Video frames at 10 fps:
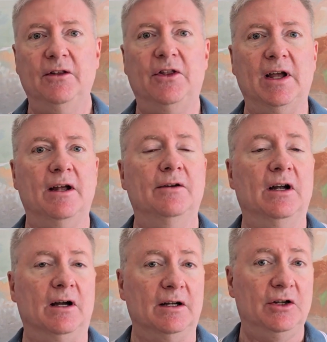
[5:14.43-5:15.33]
that
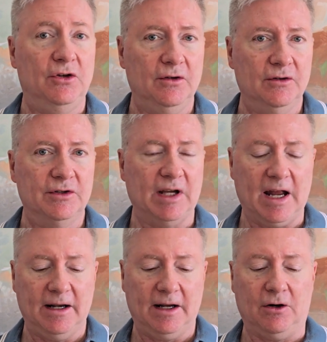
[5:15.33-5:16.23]
accuse
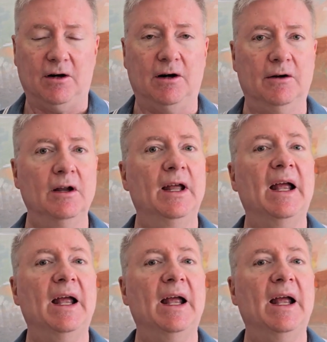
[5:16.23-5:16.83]
NAR